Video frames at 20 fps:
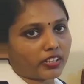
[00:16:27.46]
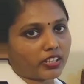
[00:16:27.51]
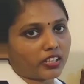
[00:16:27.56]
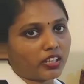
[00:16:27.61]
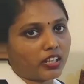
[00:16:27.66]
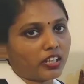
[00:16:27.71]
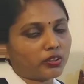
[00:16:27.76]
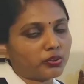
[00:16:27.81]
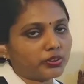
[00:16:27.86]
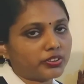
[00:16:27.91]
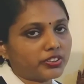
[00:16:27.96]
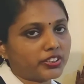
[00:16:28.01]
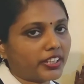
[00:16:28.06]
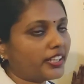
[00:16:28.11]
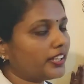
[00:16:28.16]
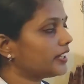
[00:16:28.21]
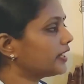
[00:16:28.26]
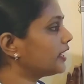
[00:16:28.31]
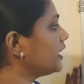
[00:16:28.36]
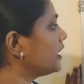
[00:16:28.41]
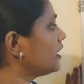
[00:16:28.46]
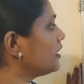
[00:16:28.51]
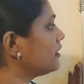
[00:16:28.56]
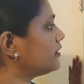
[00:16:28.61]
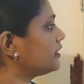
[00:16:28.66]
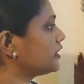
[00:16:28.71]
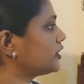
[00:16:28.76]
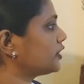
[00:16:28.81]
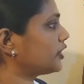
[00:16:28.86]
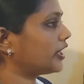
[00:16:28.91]
How to check?
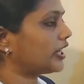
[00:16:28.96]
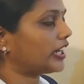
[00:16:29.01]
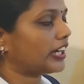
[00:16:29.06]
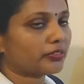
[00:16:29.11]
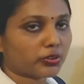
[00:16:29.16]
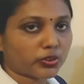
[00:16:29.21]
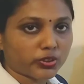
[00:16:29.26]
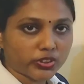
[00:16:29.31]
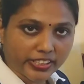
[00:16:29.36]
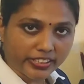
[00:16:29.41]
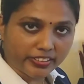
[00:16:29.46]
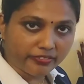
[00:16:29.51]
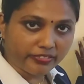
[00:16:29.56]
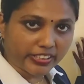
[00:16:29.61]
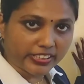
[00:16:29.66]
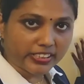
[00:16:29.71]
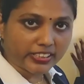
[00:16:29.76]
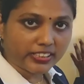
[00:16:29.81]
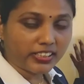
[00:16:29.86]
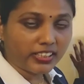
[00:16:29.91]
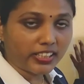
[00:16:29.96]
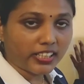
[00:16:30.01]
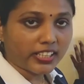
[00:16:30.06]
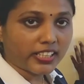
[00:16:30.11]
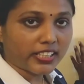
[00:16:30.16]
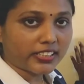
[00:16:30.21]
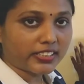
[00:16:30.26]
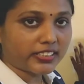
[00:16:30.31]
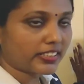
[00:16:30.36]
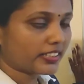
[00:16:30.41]
First you have to check whether
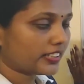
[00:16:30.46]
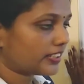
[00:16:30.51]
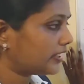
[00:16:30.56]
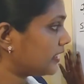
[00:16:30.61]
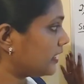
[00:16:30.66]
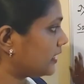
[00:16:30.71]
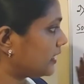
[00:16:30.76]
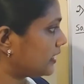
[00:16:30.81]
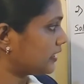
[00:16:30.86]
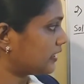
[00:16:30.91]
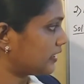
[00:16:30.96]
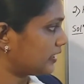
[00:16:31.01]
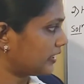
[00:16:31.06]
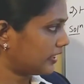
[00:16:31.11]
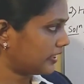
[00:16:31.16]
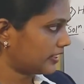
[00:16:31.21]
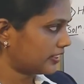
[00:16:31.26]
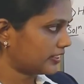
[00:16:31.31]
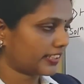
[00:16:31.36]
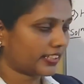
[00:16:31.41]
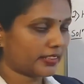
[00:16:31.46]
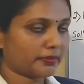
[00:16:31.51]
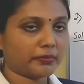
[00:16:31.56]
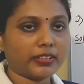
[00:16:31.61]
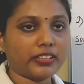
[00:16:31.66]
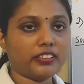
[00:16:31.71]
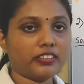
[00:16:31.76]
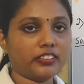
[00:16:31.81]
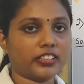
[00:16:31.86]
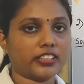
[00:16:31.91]
in a table
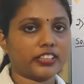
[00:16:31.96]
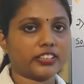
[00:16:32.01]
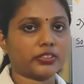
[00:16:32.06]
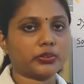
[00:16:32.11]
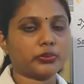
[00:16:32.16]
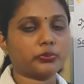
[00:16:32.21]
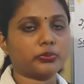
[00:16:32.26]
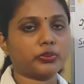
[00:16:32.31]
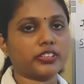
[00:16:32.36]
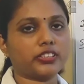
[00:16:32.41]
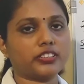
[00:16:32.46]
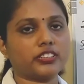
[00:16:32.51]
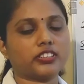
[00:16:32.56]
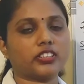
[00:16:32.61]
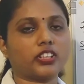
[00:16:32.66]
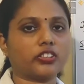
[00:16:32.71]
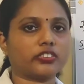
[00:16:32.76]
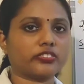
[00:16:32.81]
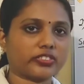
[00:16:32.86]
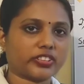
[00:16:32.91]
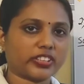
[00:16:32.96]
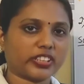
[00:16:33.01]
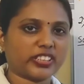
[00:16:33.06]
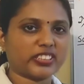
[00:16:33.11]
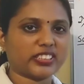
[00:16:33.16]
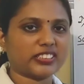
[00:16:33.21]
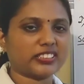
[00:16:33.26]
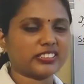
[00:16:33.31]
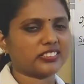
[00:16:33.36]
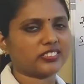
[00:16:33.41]
in 2-digit or
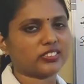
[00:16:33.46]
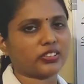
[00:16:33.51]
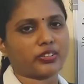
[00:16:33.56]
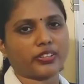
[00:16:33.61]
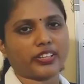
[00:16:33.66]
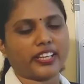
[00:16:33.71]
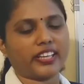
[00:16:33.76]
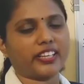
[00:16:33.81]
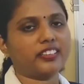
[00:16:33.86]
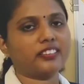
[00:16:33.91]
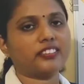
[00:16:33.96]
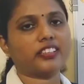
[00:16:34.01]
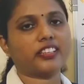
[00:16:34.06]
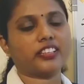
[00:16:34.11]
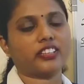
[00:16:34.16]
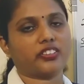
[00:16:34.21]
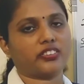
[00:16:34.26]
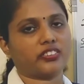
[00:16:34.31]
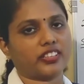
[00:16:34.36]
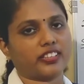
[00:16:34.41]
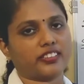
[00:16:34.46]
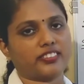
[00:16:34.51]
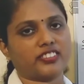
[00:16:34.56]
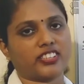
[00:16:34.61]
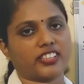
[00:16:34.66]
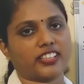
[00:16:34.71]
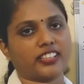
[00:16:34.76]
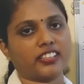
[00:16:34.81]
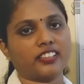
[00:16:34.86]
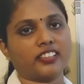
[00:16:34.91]
3-digit or anything, you can
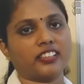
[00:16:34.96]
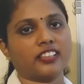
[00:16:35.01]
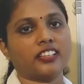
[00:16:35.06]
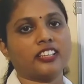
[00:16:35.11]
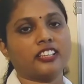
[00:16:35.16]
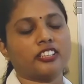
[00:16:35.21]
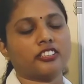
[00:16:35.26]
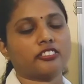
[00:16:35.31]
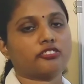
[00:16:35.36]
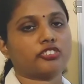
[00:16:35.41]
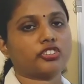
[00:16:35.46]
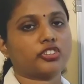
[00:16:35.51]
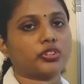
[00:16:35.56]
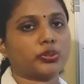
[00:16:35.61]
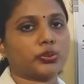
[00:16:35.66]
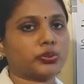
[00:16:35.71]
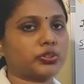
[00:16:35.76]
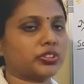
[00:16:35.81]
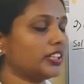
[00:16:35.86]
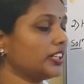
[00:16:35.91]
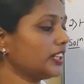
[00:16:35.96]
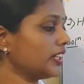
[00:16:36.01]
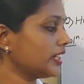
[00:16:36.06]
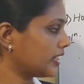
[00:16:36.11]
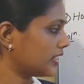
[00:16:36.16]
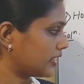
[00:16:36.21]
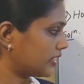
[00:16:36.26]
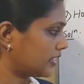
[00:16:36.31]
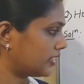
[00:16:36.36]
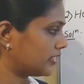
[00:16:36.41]
check with using
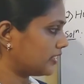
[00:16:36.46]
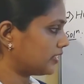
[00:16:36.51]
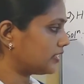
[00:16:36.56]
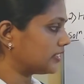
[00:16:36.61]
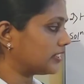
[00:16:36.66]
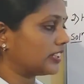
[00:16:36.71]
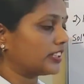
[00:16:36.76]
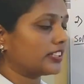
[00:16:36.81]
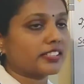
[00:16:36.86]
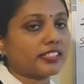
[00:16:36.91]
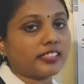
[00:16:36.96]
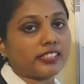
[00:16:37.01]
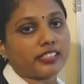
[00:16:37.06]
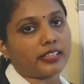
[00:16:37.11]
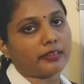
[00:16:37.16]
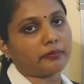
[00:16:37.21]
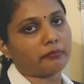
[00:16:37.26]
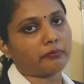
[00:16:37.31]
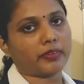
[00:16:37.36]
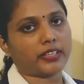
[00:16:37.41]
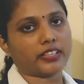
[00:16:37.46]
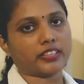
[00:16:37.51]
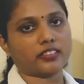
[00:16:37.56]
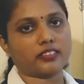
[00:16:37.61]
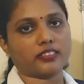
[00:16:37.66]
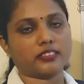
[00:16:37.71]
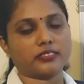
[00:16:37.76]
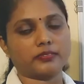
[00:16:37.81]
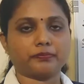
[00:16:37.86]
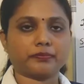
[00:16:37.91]
this step method.
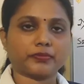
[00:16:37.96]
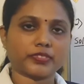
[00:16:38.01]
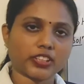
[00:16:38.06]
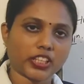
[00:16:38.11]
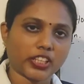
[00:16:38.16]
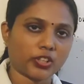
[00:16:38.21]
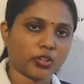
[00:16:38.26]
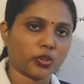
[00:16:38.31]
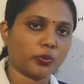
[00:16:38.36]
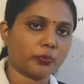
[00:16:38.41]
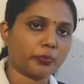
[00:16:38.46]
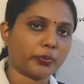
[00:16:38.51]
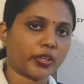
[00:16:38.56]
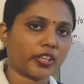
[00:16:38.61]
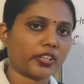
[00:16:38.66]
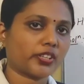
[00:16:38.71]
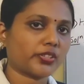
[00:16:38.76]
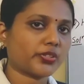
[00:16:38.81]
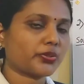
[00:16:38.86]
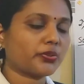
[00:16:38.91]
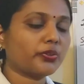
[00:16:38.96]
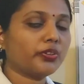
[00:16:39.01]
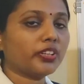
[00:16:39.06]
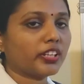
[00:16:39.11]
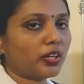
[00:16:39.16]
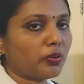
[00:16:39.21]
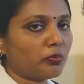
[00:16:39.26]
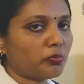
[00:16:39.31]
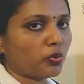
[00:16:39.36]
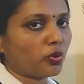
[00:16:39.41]
I hope you understood.
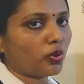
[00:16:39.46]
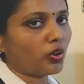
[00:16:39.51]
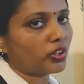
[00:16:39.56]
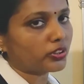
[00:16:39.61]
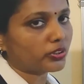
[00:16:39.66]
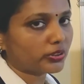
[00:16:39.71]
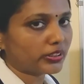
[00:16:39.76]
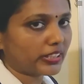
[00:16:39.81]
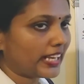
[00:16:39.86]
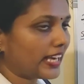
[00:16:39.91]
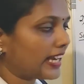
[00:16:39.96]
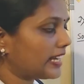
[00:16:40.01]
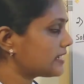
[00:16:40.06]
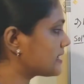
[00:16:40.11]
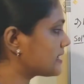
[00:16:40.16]
Now move on to the last